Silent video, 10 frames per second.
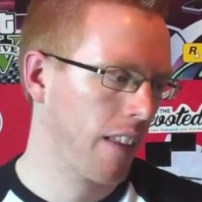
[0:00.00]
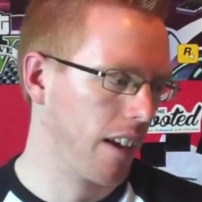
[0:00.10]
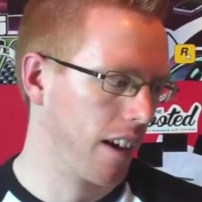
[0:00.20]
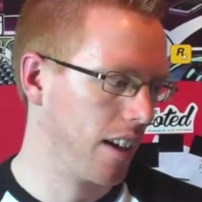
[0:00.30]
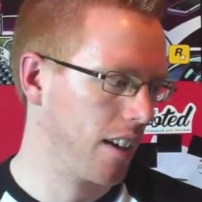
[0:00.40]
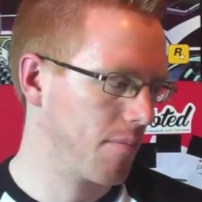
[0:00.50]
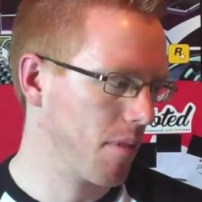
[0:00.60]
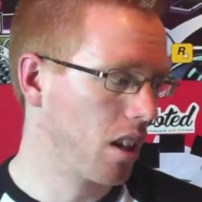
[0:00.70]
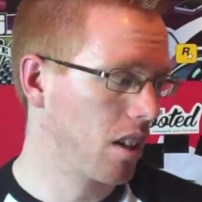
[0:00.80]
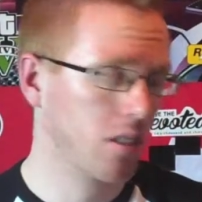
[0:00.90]
Um,
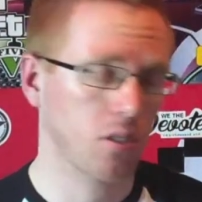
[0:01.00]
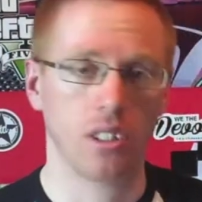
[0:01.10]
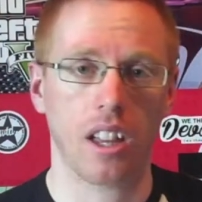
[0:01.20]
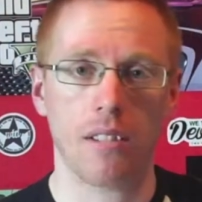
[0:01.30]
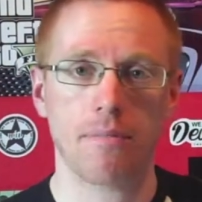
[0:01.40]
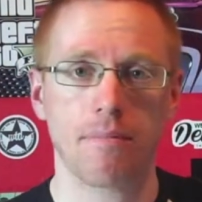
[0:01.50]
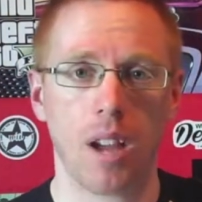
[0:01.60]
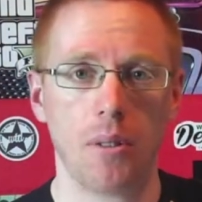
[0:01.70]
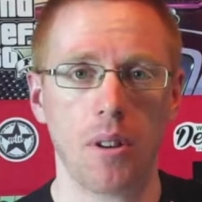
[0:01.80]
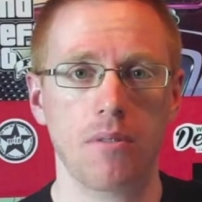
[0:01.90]
I like all that.
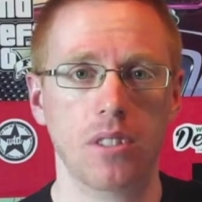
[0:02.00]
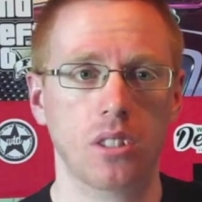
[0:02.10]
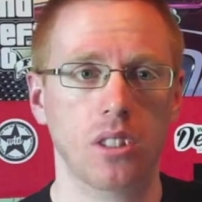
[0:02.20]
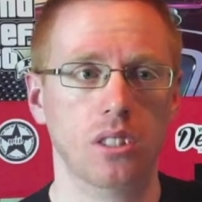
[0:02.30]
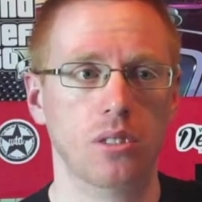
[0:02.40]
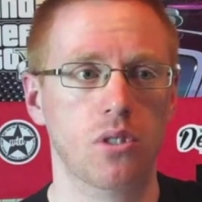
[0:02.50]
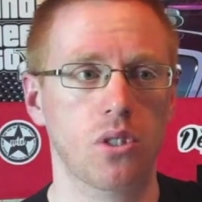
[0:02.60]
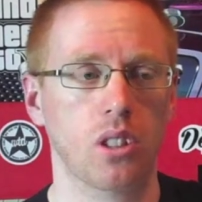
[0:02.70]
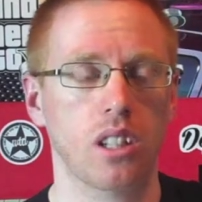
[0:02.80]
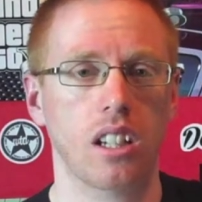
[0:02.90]
However, Curse of
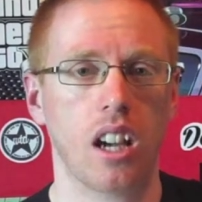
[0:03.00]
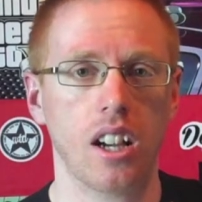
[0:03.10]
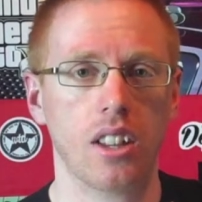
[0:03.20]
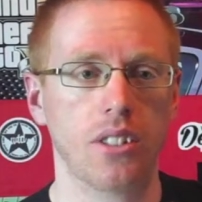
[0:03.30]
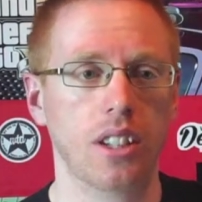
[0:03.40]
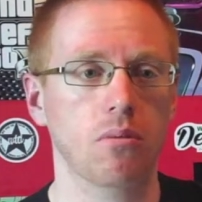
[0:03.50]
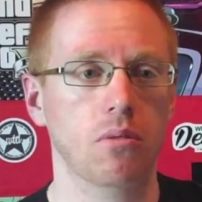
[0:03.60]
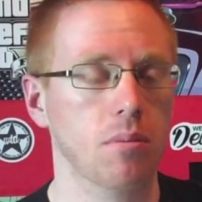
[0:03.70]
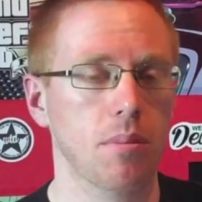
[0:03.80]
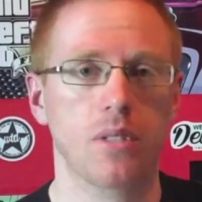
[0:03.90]
Chucky, I think,
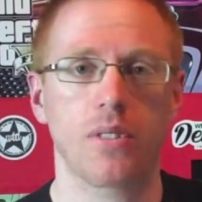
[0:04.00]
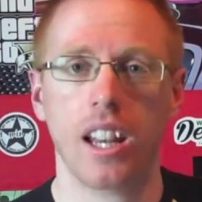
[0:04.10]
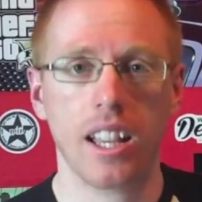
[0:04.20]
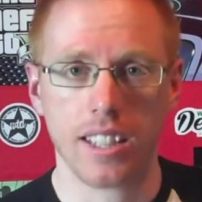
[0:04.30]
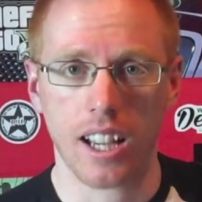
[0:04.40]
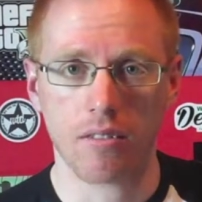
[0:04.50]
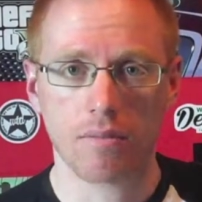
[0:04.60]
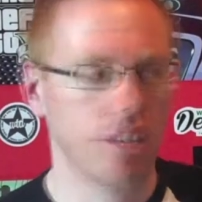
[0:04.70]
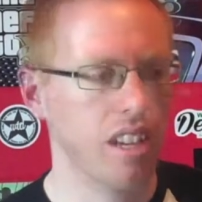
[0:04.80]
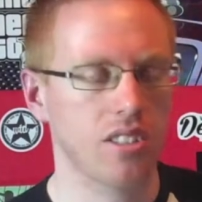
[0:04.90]
was a bit of a letdown.
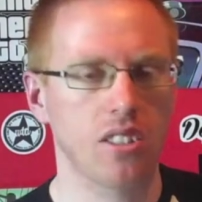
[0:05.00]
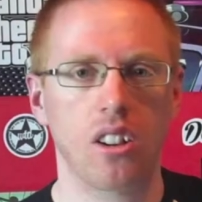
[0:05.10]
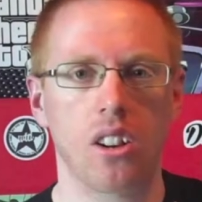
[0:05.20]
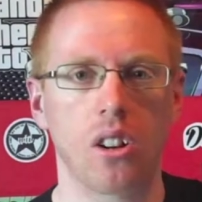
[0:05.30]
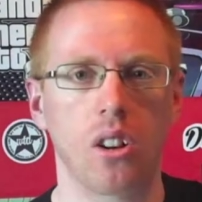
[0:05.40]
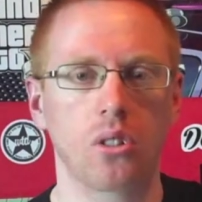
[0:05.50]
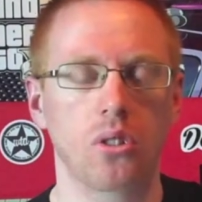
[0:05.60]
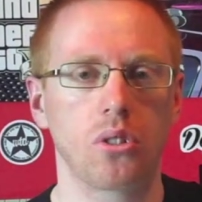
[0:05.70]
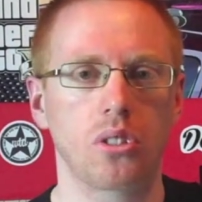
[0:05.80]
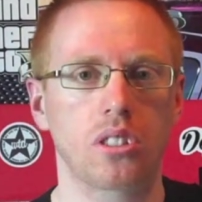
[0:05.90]
It's not a
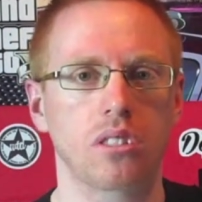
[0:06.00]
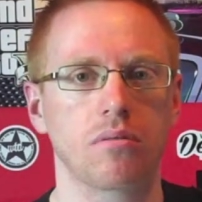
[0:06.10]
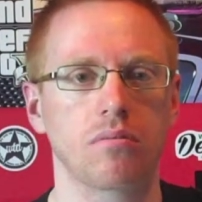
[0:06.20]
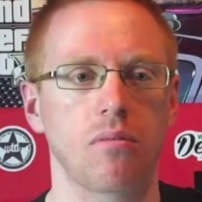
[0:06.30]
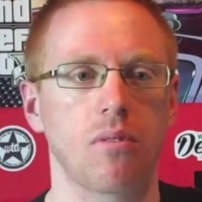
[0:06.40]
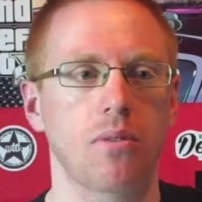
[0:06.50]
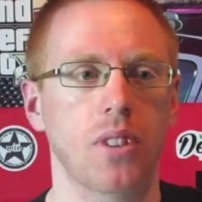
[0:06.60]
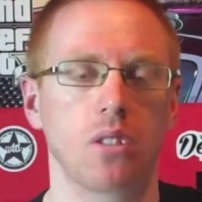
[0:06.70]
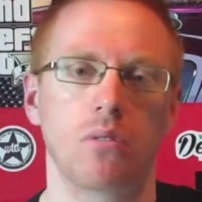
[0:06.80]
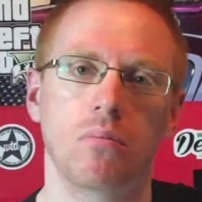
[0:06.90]
good
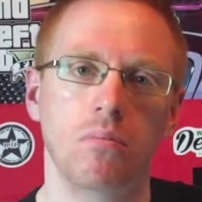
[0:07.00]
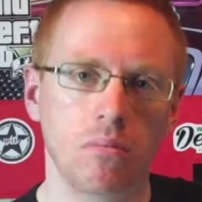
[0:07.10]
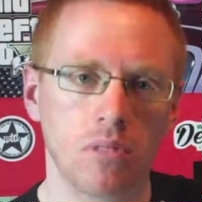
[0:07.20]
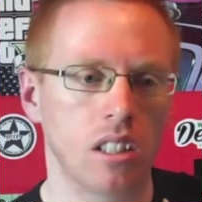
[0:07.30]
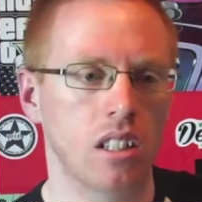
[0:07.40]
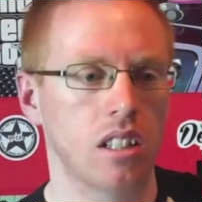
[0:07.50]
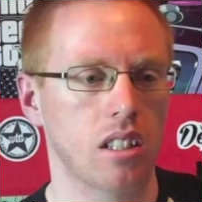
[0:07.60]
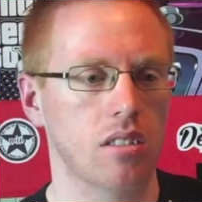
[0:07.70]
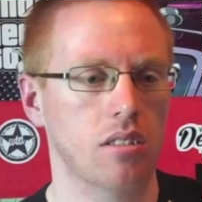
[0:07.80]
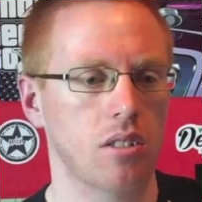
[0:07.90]
film
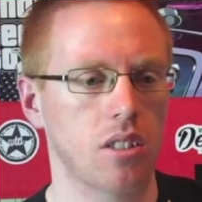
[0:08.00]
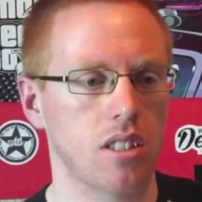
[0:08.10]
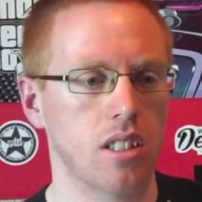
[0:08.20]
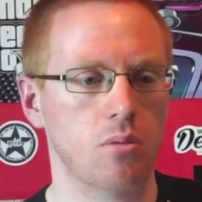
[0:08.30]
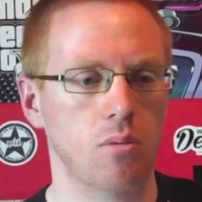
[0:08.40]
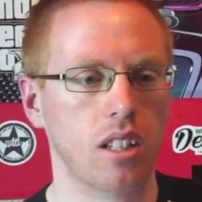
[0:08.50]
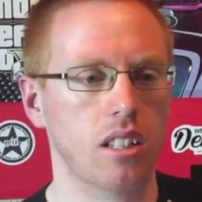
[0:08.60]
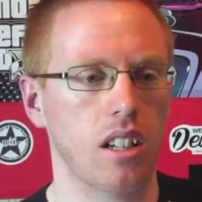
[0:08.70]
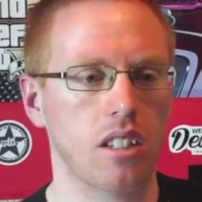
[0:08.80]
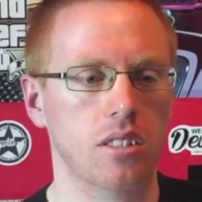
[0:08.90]
that is
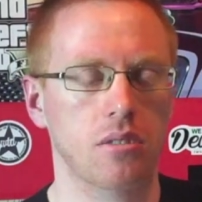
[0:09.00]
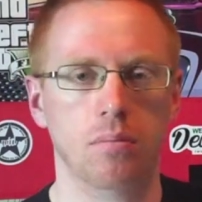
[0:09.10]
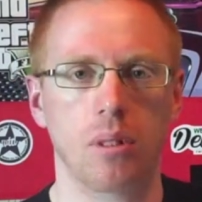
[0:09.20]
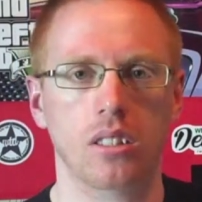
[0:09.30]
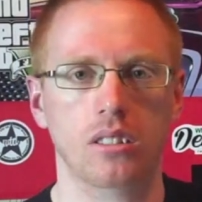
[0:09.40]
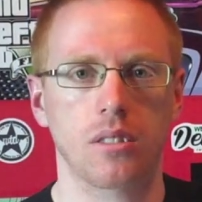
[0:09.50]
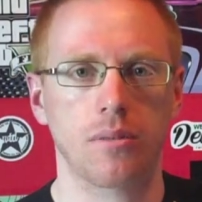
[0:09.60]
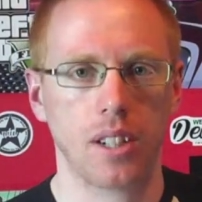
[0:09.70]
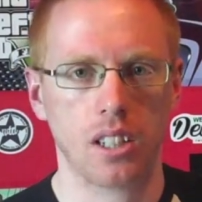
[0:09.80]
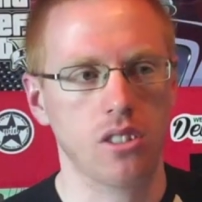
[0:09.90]
recognised as part of the
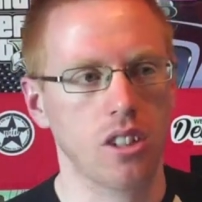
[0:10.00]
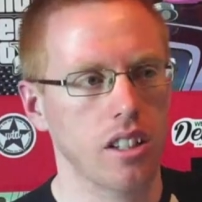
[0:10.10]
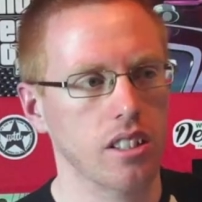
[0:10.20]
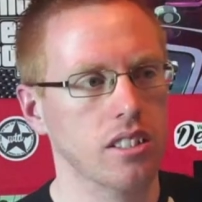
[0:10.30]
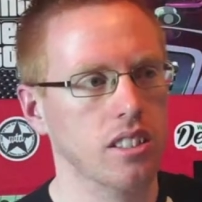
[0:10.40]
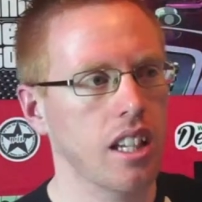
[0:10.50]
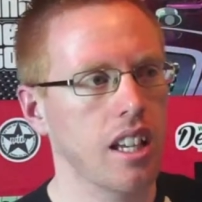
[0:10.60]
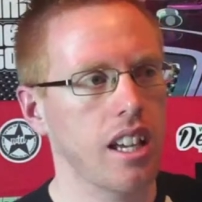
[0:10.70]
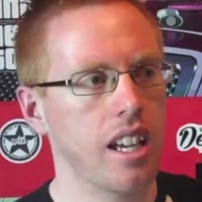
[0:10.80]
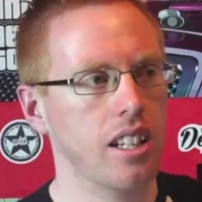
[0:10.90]
franchise.
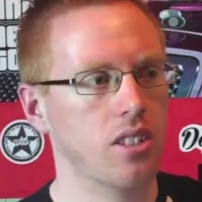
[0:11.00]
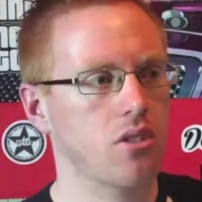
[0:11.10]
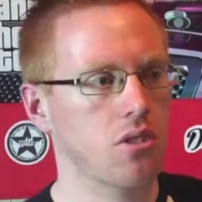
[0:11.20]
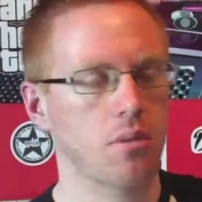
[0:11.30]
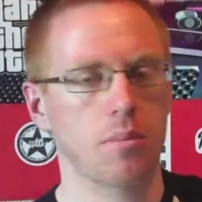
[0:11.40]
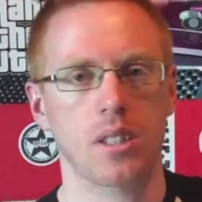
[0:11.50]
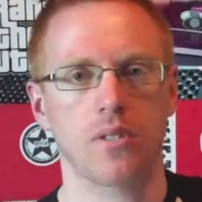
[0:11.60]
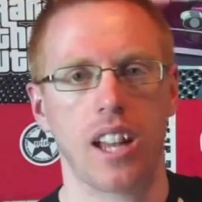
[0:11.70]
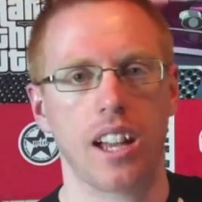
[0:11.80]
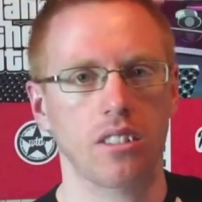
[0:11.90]
It's just a bit of
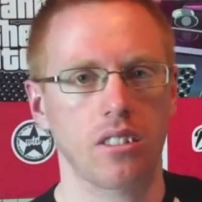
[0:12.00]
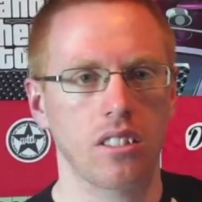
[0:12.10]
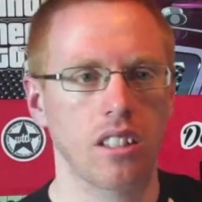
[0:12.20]
an add-on.